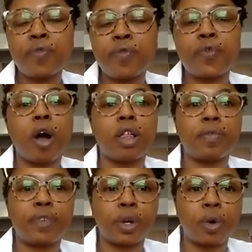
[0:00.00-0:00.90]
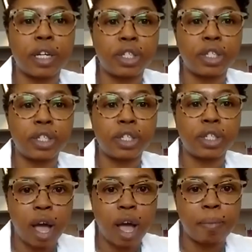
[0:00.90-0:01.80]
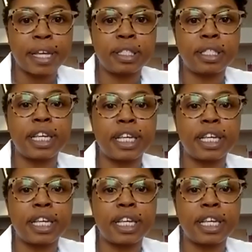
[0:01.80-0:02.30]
for all of your questions and comments,